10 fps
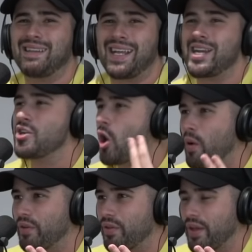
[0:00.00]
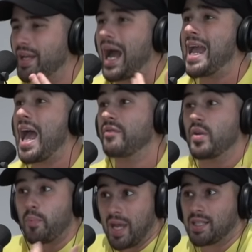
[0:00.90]
not like I know everything. I right. have an
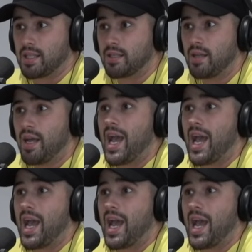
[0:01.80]
opinion,